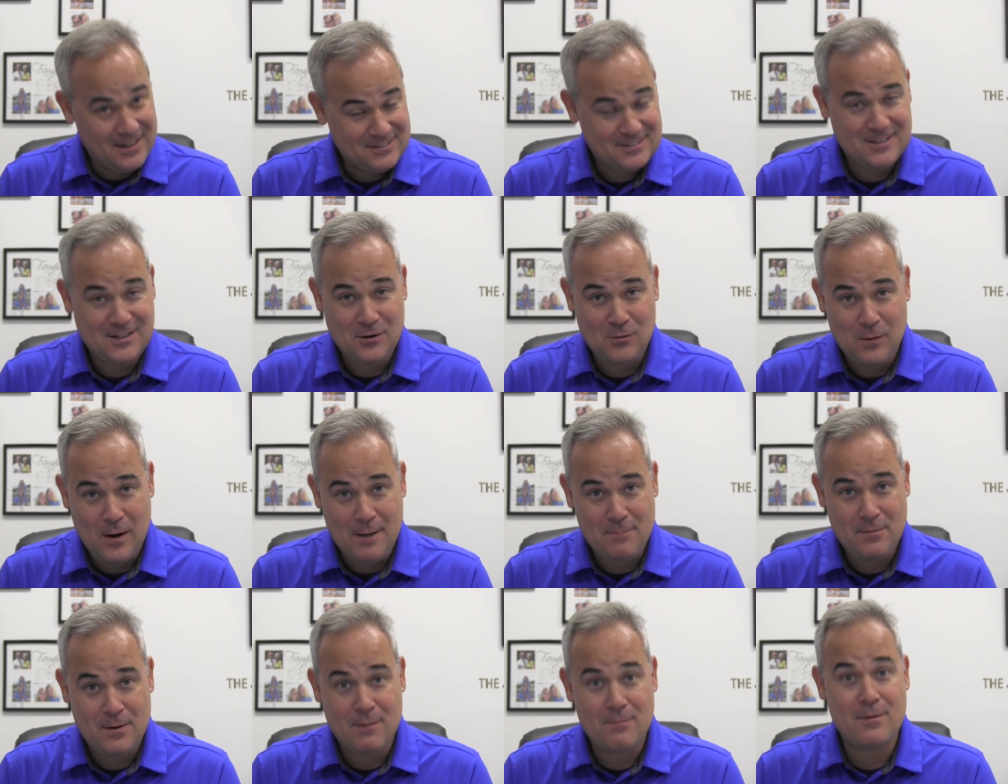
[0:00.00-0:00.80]
that's going to
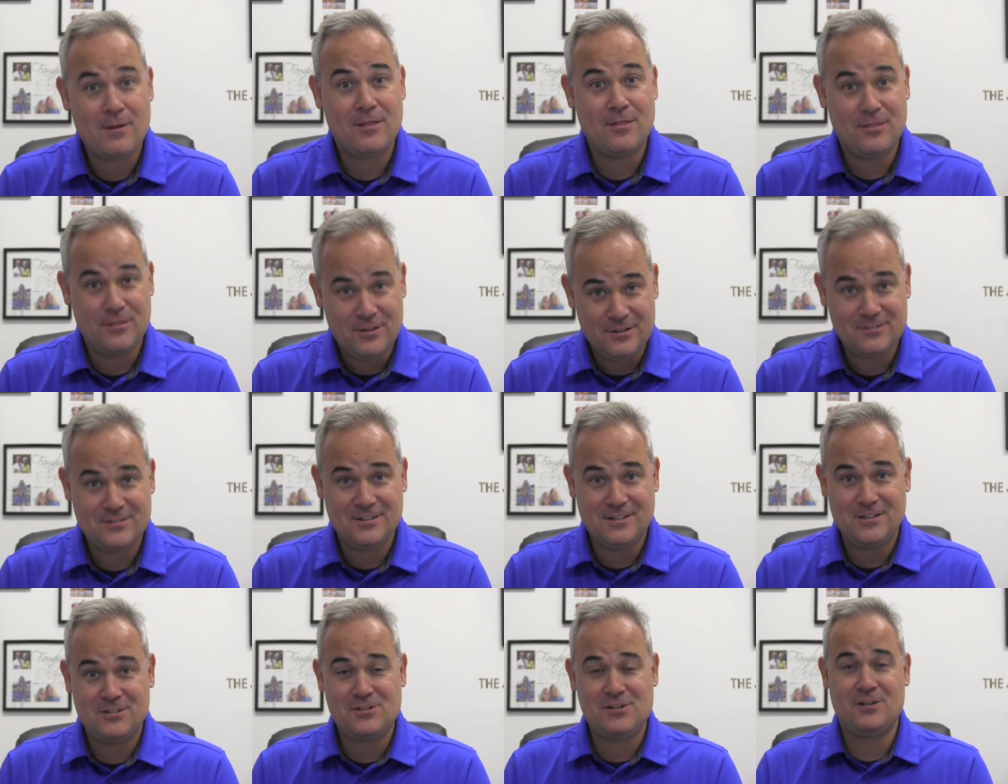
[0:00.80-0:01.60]
wrap up this
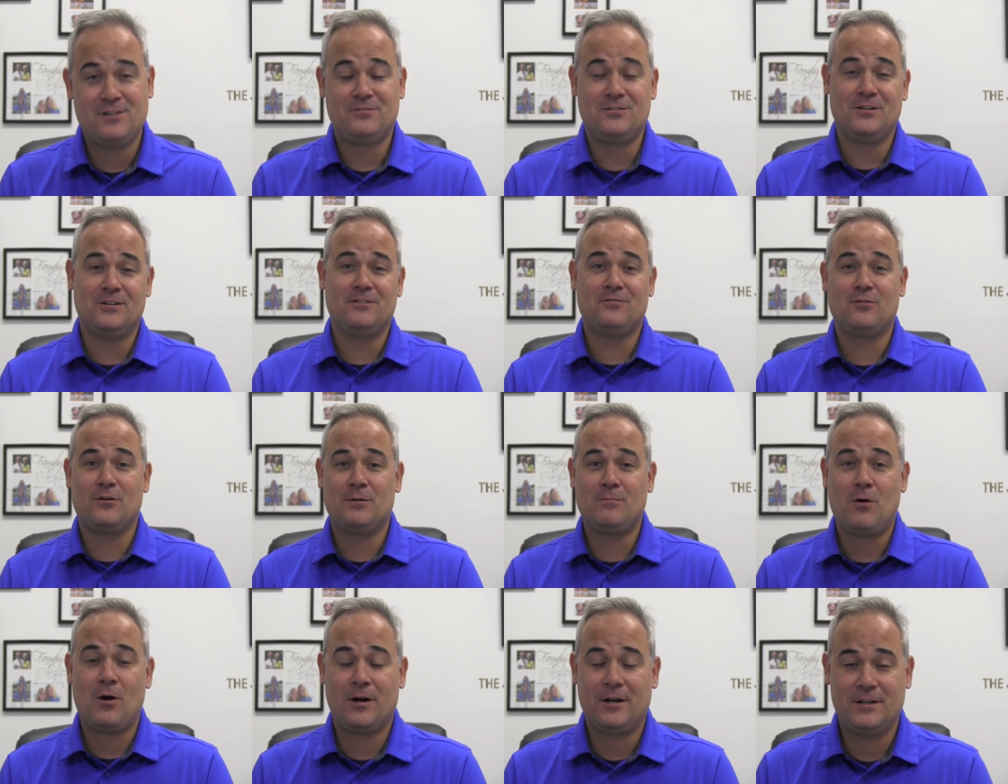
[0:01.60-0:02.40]
edition of
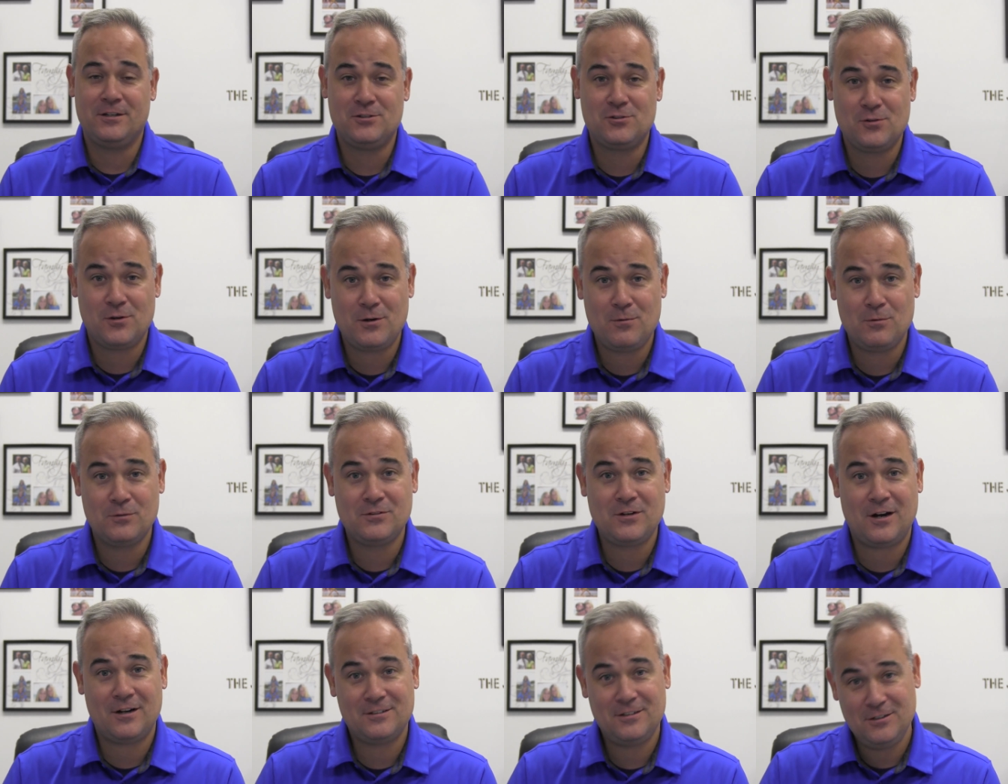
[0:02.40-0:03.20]
Delivering Marketing Joy. We'll
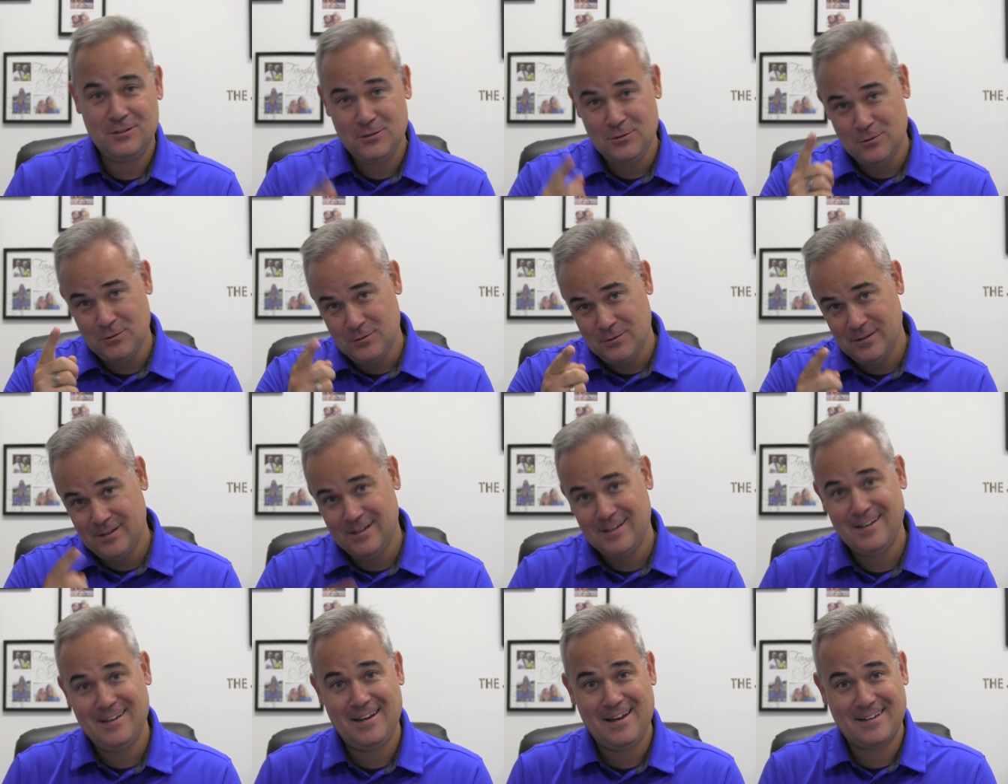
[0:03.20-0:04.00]
talk to you
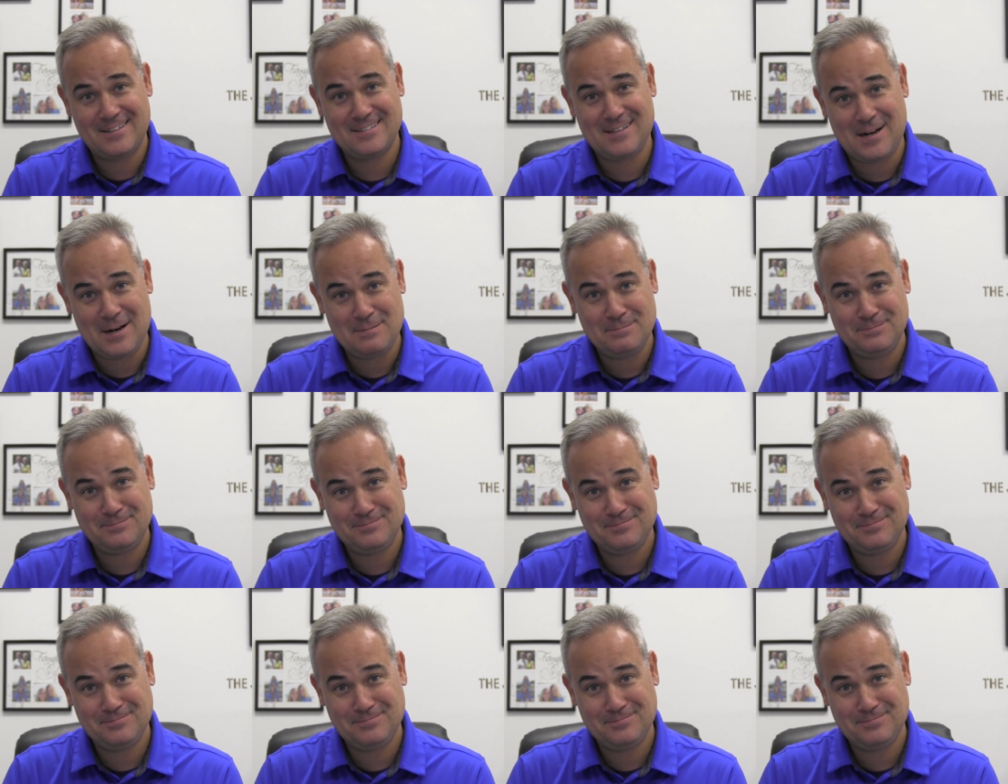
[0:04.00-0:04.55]
next time.